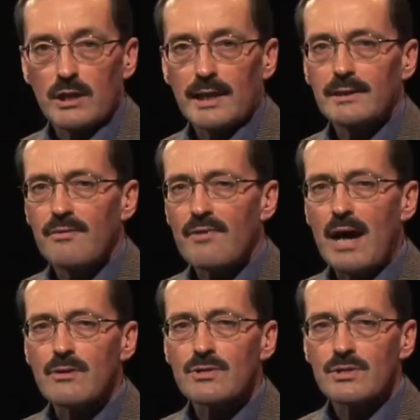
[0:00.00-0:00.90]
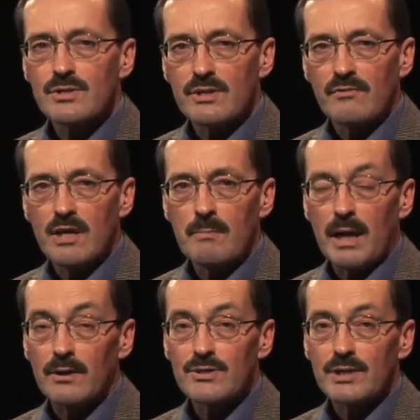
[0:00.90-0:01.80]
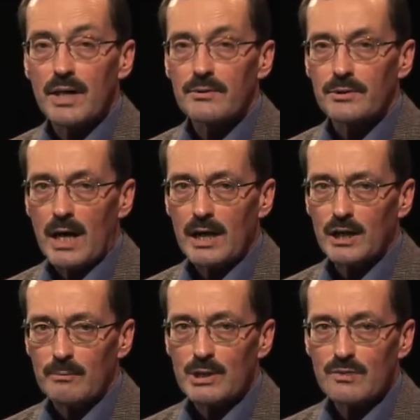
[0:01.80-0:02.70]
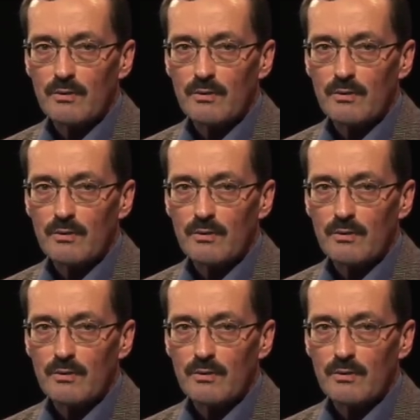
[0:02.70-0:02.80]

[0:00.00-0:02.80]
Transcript: collected thousands of emails and other documents